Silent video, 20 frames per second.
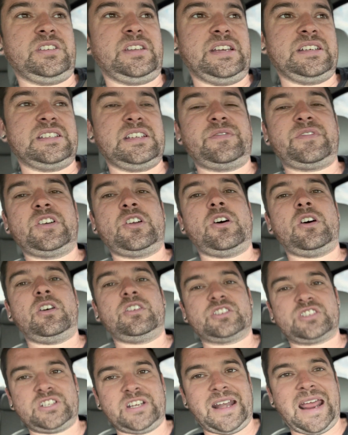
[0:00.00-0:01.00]
like different
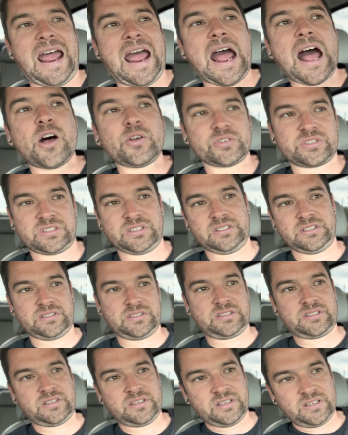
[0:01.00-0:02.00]
auction
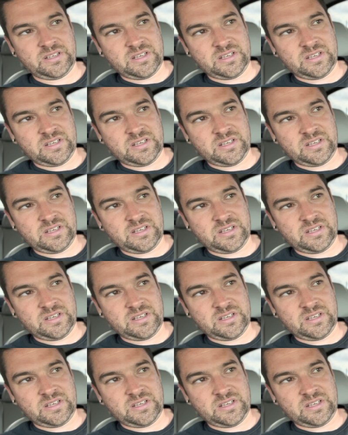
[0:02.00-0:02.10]
houses